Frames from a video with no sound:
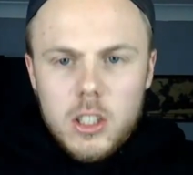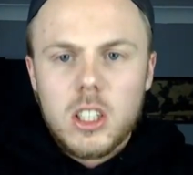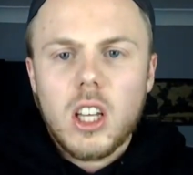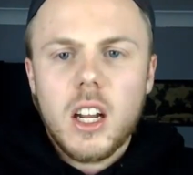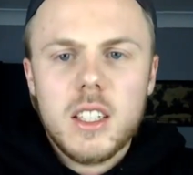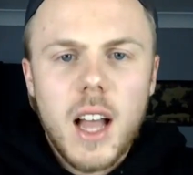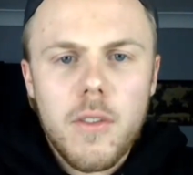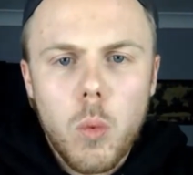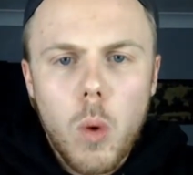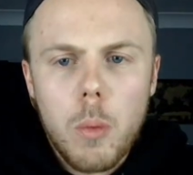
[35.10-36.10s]
decided to have
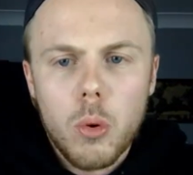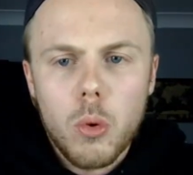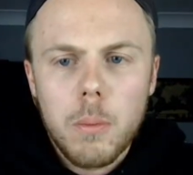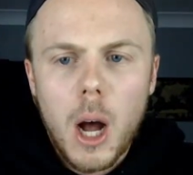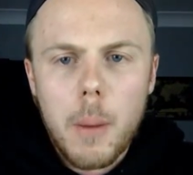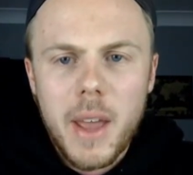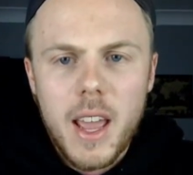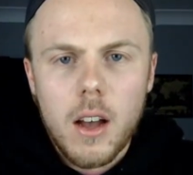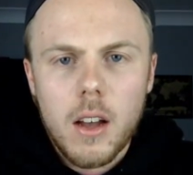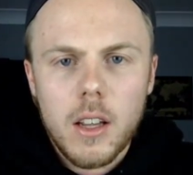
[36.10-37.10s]
a wobble. But I'm
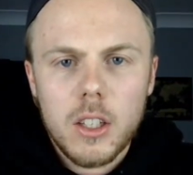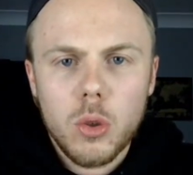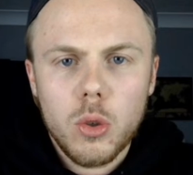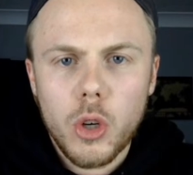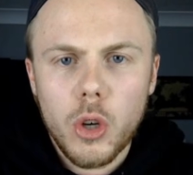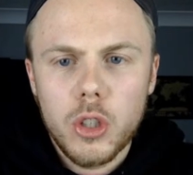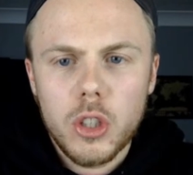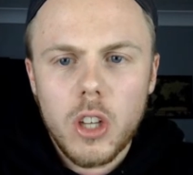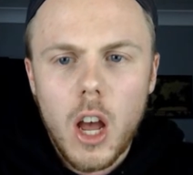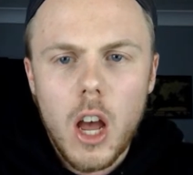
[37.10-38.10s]
here. It's all good.
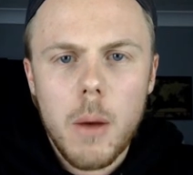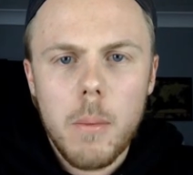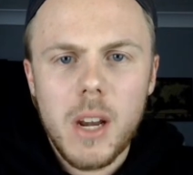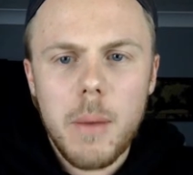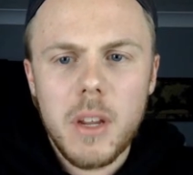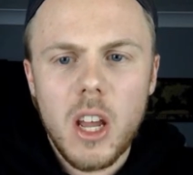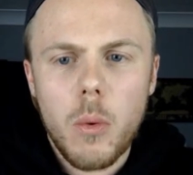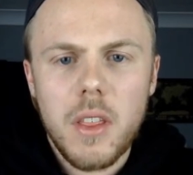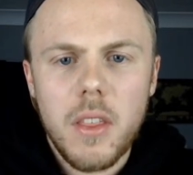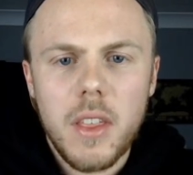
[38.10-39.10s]
Let me know
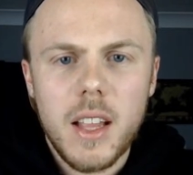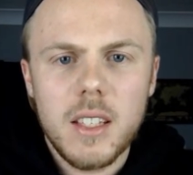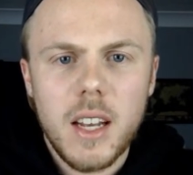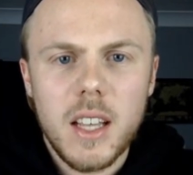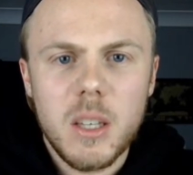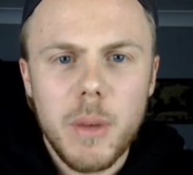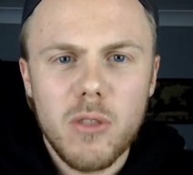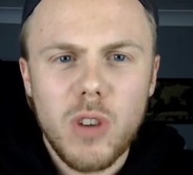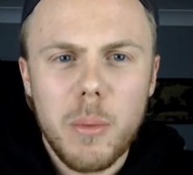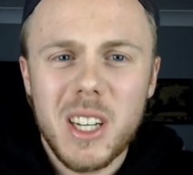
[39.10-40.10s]
whether the internet's a
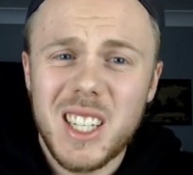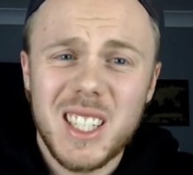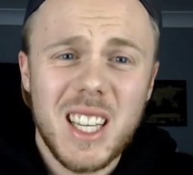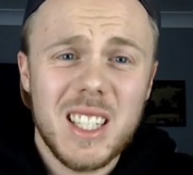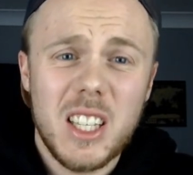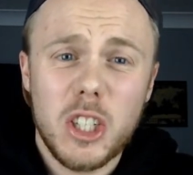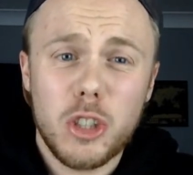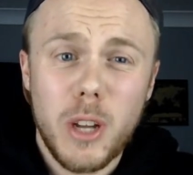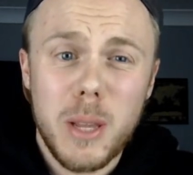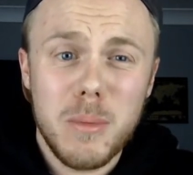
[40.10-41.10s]
bit rubbish. It says the
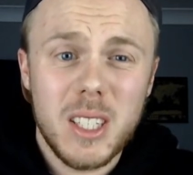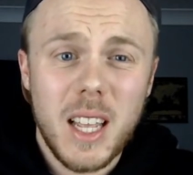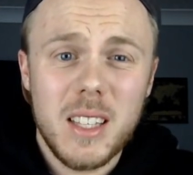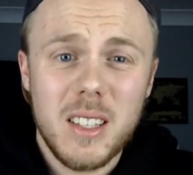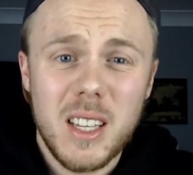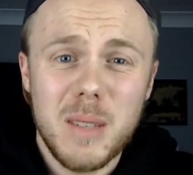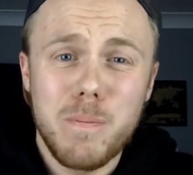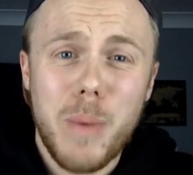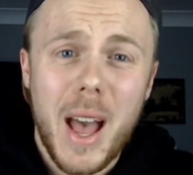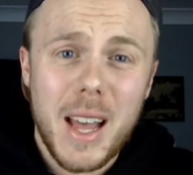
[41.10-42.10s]
stream status is
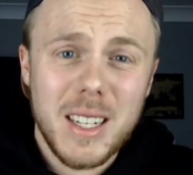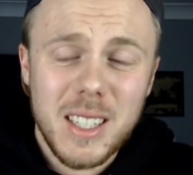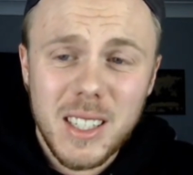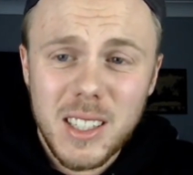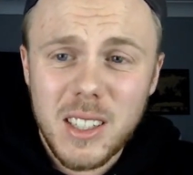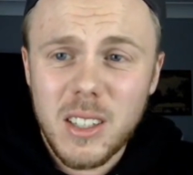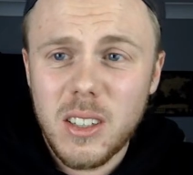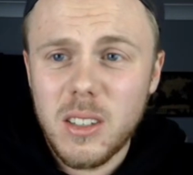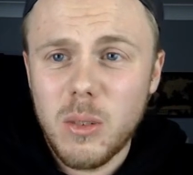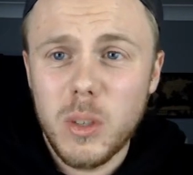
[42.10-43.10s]
bad,
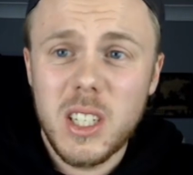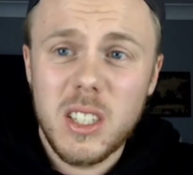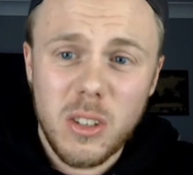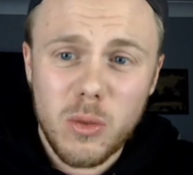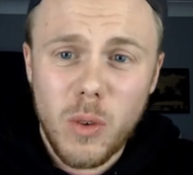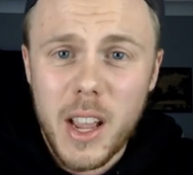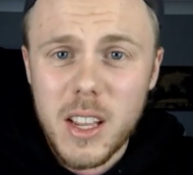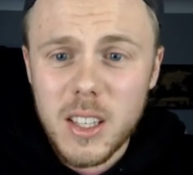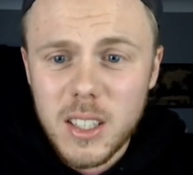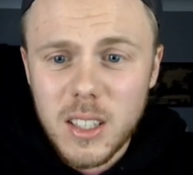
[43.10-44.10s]
which isn't
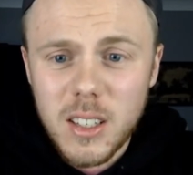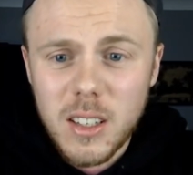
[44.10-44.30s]
great.